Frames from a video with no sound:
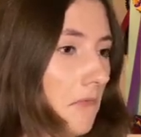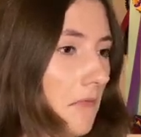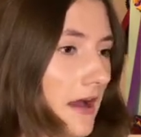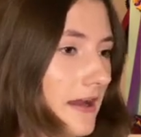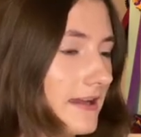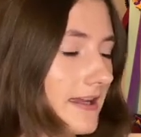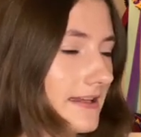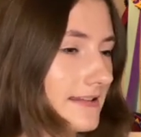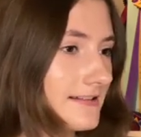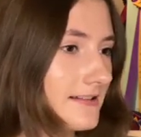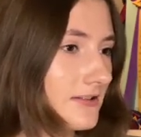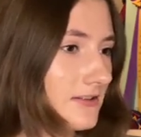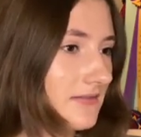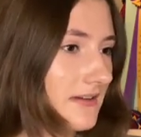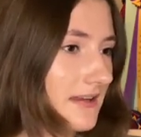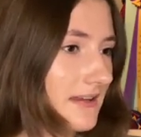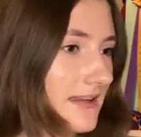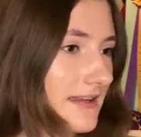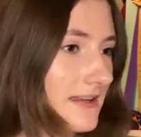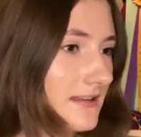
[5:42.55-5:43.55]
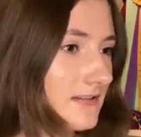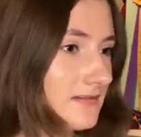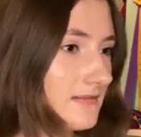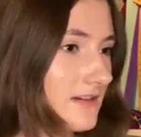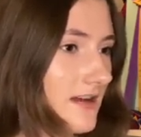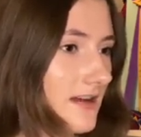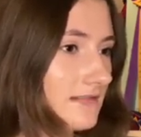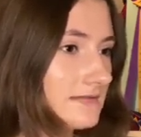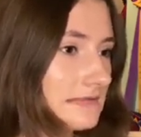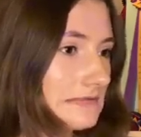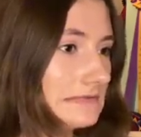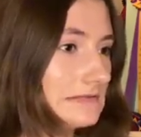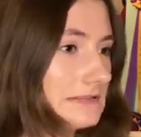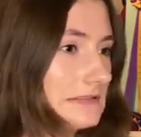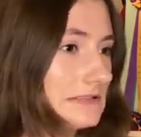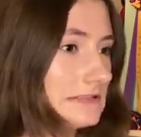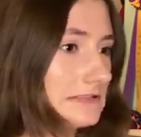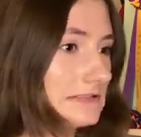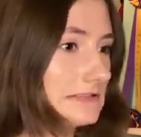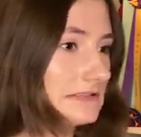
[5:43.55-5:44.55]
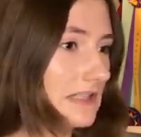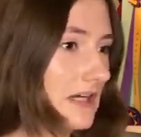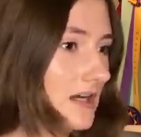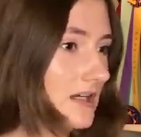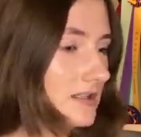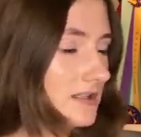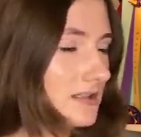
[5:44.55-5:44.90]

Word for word: I can't tell if I like it or not. Ooh.